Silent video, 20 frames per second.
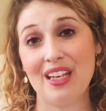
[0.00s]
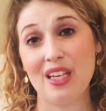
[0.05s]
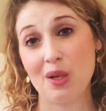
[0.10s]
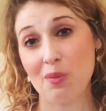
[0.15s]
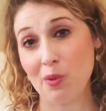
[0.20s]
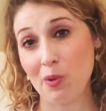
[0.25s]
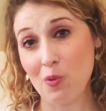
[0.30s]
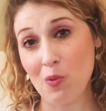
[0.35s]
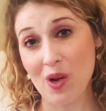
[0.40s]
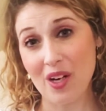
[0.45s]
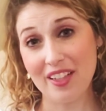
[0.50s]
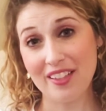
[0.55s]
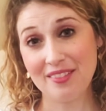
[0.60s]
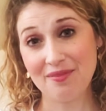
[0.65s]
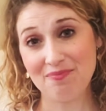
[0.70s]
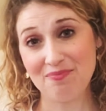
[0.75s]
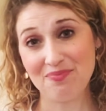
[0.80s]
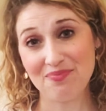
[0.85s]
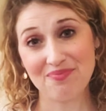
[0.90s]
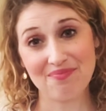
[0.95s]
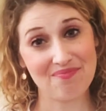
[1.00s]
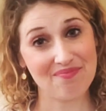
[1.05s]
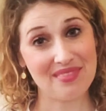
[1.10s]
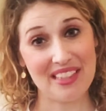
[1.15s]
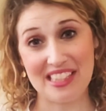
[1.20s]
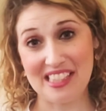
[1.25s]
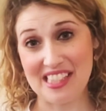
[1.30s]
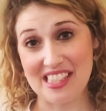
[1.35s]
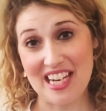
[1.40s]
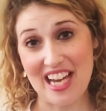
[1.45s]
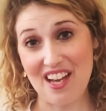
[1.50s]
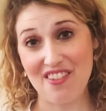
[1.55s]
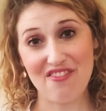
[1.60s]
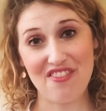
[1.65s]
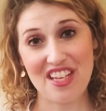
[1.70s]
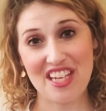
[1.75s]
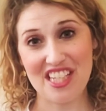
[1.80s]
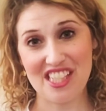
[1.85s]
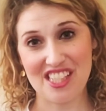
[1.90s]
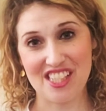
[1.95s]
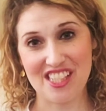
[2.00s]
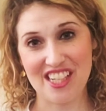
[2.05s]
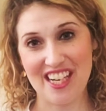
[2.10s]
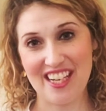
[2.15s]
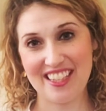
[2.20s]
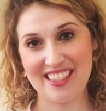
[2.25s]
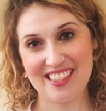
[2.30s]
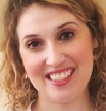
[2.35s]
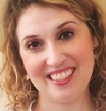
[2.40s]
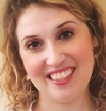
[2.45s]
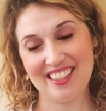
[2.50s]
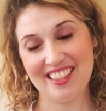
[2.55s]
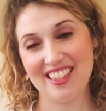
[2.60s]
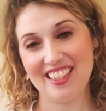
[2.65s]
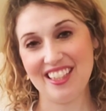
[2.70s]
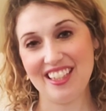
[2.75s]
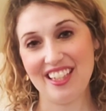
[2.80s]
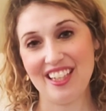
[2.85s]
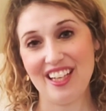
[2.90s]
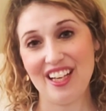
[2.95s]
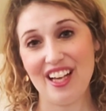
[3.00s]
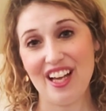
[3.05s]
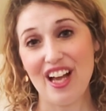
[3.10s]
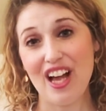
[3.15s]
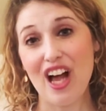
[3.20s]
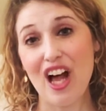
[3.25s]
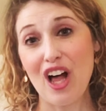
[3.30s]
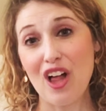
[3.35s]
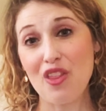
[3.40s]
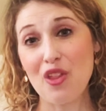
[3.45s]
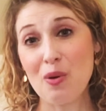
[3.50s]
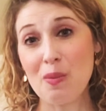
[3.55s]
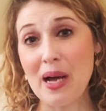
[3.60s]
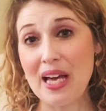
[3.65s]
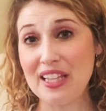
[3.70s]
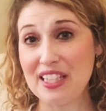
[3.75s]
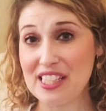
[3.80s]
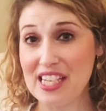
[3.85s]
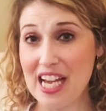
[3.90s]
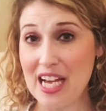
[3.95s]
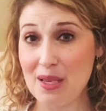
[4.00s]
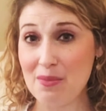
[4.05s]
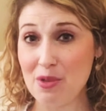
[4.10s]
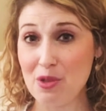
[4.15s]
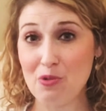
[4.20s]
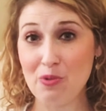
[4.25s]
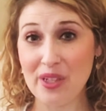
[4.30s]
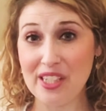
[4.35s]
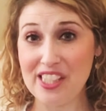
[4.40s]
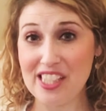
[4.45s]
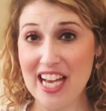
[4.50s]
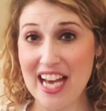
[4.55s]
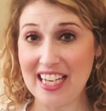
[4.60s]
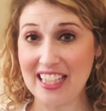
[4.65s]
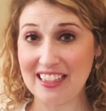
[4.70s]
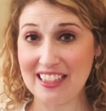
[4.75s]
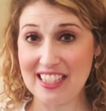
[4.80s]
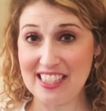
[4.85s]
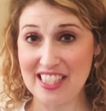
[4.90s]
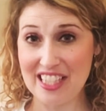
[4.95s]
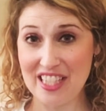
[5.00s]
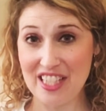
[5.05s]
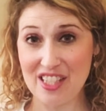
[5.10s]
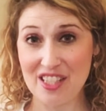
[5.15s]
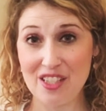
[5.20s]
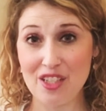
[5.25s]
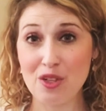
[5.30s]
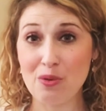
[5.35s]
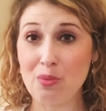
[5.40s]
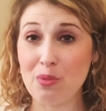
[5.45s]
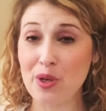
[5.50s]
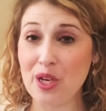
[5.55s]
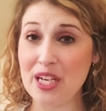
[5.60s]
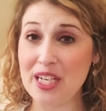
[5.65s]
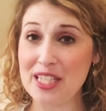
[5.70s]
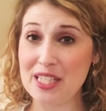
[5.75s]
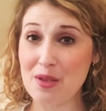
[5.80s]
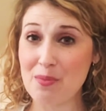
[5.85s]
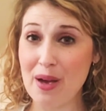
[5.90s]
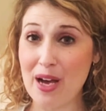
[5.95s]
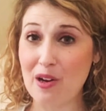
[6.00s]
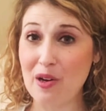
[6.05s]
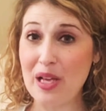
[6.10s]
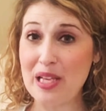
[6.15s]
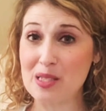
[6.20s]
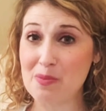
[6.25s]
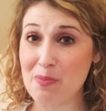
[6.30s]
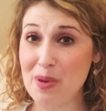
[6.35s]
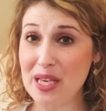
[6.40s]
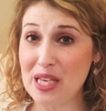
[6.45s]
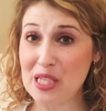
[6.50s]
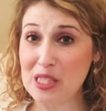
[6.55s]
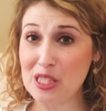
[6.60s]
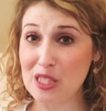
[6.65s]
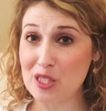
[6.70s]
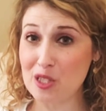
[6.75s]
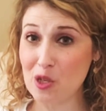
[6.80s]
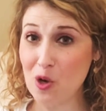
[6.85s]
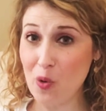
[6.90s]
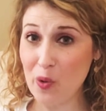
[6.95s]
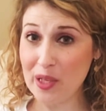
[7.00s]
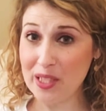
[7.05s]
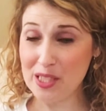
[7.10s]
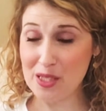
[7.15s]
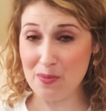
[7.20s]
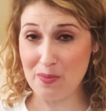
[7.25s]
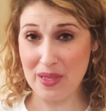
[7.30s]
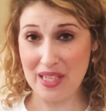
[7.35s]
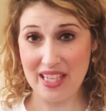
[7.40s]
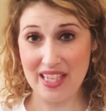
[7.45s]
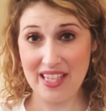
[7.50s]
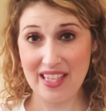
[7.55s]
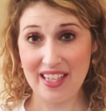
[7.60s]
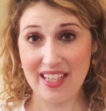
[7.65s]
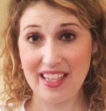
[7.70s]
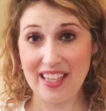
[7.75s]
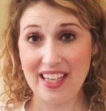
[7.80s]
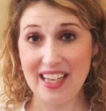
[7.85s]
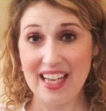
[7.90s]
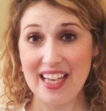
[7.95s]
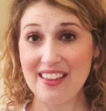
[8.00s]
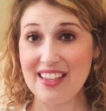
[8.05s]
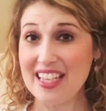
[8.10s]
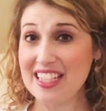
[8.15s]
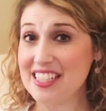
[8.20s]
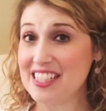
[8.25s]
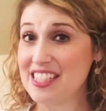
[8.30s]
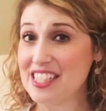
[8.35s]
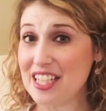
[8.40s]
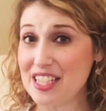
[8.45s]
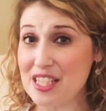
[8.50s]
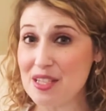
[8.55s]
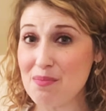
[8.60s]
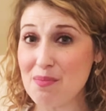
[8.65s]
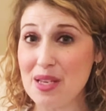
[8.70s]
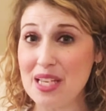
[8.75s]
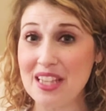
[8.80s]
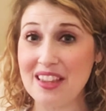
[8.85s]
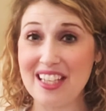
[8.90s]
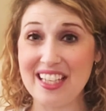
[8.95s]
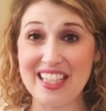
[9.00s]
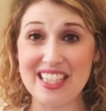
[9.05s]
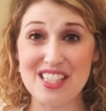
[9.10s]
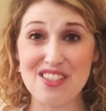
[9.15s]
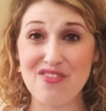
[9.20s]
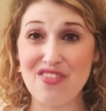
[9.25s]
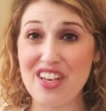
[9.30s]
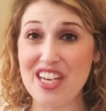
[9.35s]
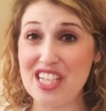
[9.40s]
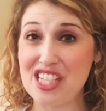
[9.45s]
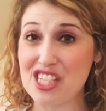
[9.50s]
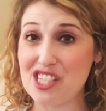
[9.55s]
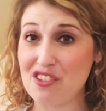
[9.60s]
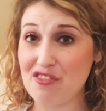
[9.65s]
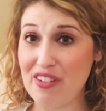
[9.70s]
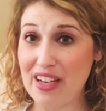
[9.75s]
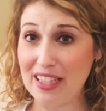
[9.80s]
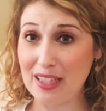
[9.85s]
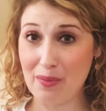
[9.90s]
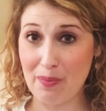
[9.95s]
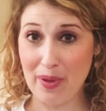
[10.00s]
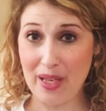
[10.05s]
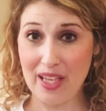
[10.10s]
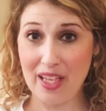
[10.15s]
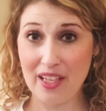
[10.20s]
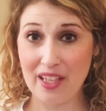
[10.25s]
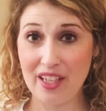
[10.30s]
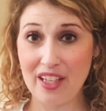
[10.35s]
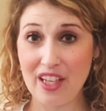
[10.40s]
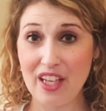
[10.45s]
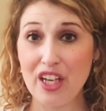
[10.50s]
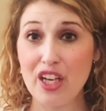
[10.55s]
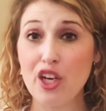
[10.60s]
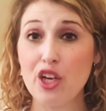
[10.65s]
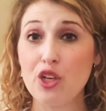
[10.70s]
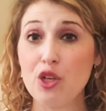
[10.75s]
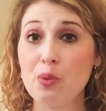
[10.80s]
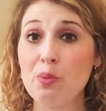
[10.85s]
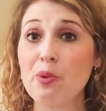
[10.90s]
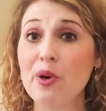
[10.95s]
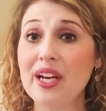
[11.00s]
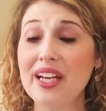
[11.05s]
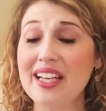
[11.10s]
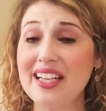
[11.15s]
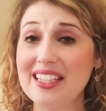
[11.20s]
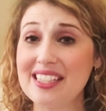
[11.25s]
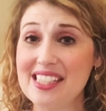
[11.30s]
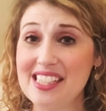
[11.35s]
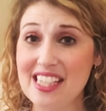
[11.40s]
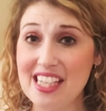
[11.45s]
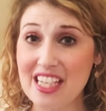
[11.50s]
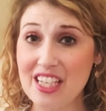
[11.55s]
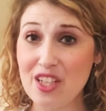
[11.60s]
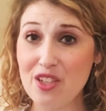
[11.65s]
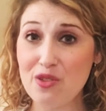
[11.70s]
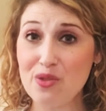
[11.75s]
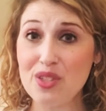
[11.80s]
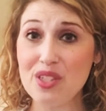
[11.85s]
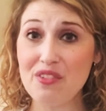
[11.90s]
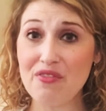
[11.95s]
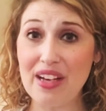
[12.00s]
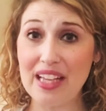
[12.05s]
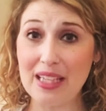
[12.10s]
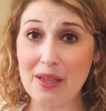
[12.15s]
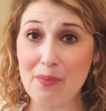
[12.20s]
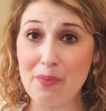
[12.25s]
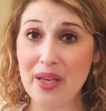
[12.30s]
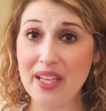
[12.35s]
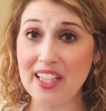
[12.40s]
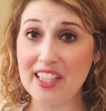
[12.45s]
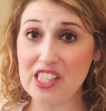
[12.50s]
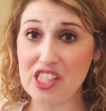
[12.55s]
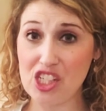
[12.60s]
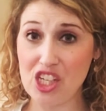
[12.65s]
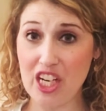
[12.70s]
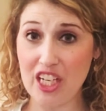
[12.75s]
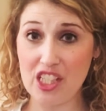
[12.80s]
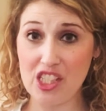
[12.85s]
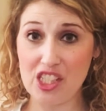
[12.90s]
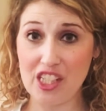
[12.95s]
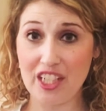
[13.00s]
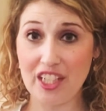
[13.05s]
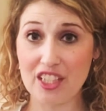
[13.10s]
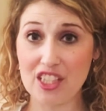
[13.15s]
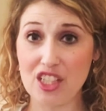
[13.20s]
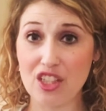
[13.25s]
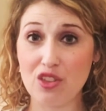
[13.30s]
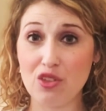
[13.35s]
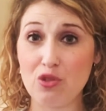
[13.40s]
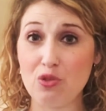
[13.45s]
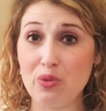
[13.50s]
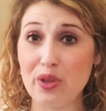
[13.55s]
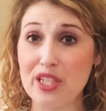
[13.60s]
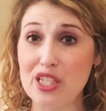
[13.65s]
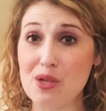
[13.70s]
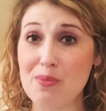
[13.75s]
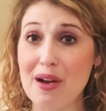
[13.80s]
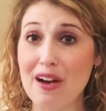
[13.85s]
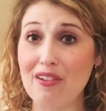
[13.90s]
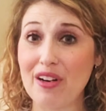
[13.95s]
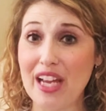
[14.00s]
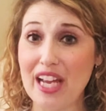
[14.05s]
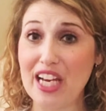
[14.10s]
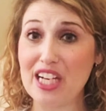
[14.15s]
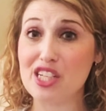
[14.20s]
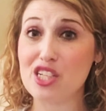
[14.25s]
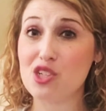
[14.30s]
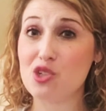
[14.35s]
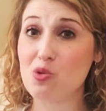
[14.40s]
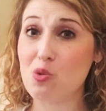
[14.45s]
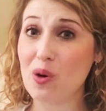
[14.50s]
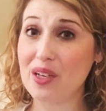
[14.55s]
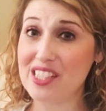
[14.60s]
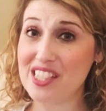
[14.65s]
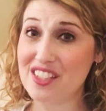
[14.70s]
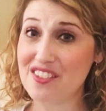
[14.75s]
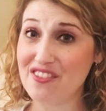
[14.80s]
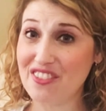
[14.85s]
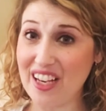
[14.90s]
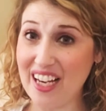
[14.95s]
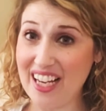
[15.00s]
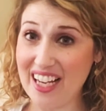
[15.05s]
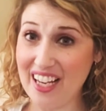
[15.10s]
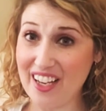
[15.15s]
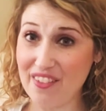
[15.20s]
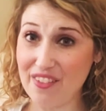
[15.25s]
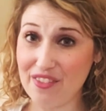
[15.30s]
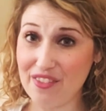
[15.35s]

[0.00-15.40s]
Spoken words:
Number 1, it's not finished yet. Although by the time you reach adolescence, your brain is about as big as it's going to be, that doesn't mean that it's finished developing. Your brain continues developing and changing until you reach about age 25.